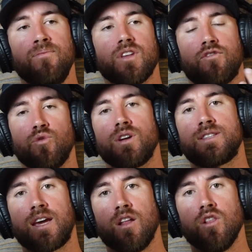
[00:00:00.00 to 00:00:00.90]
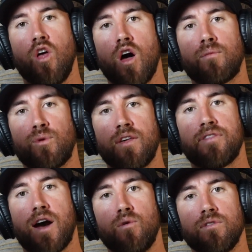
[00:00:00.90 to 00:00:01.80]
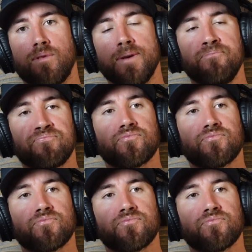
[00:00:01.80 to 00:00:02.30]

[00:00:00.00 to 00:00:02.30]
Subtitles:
If you were to take a long breath out with me,